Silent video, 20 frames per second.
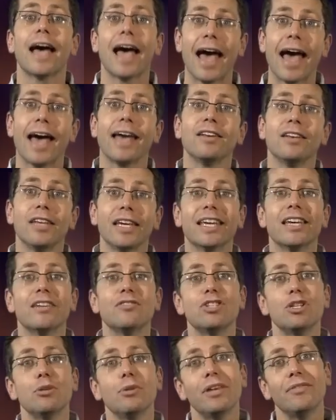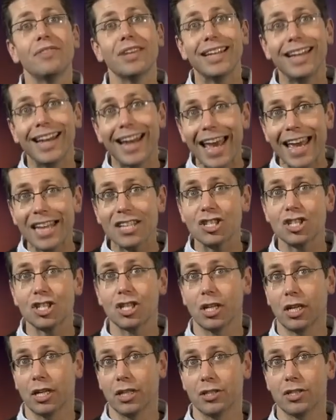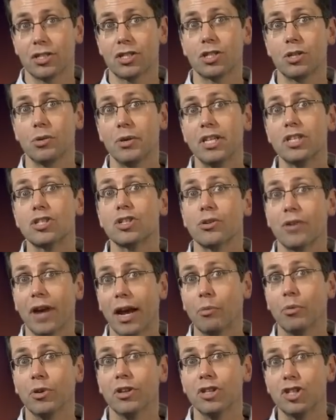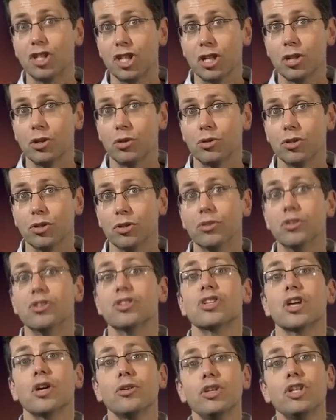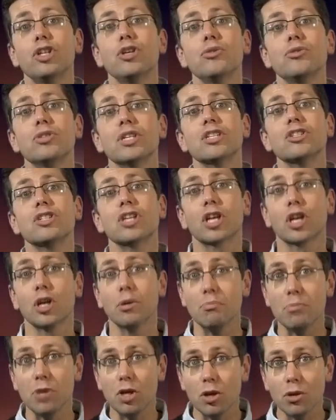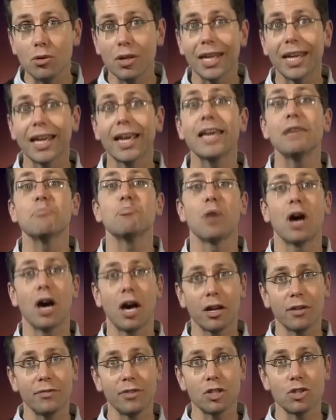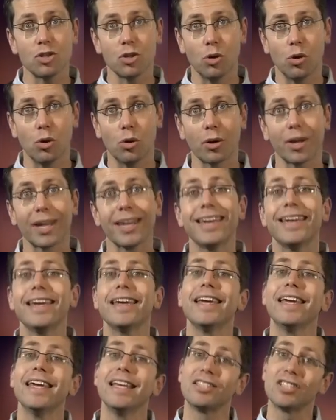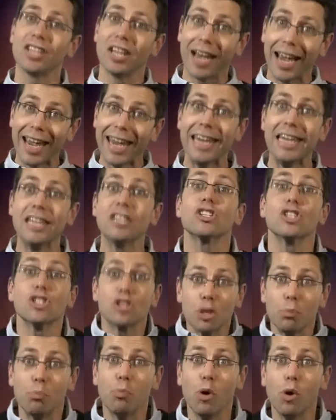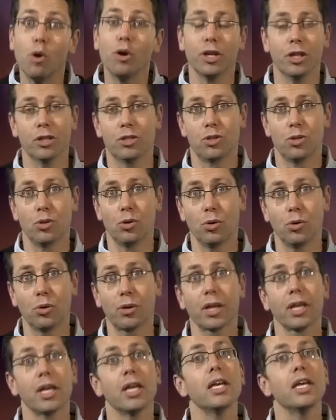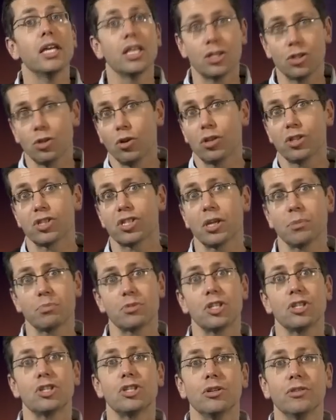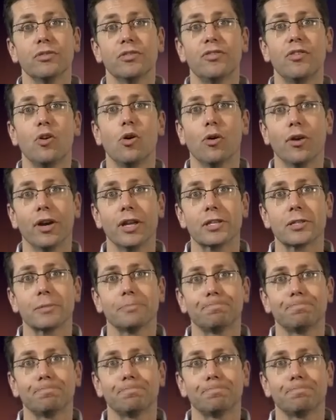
And it gives you even less chance to interact with the children. So use it to communicate part of your talk. It's an aid to support your talk. It's not a substitute for it.